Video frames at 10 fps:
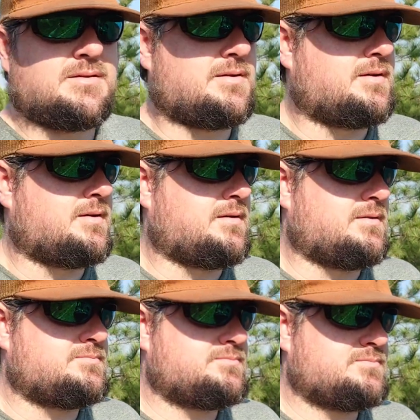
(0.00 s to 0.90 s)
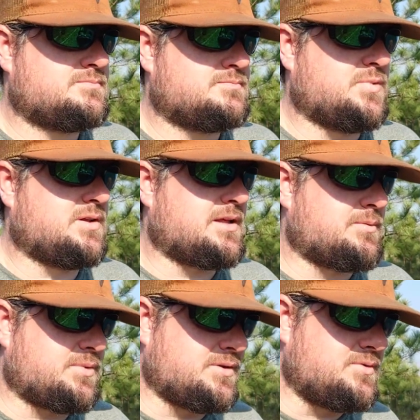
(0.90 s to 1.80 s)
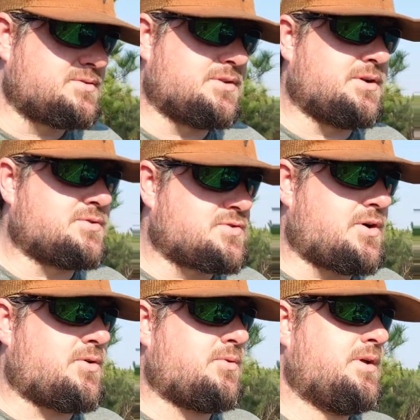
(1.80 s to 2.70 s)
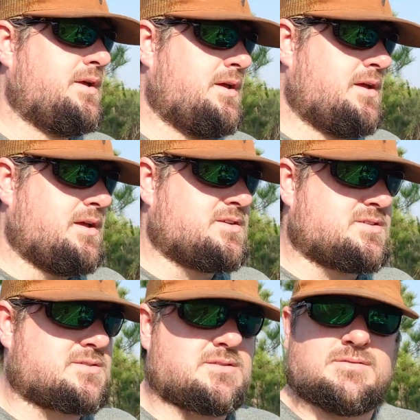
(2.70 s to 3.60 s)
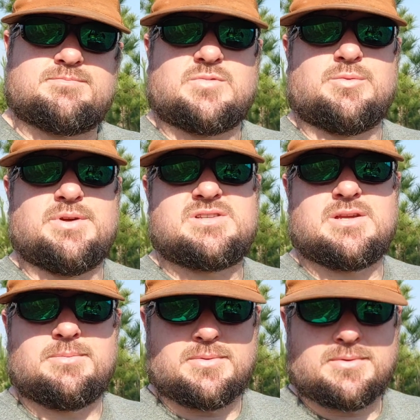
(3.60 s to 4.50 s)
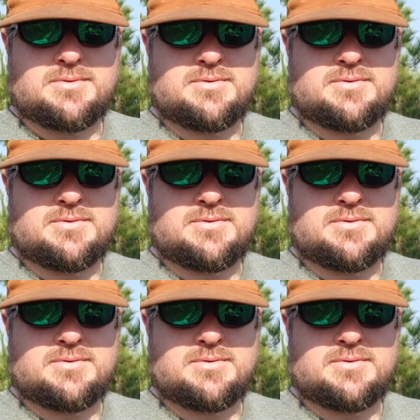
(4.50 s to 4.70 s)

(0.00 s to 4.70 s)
But like we use the Deer Draw, it's just a little bit cheaper.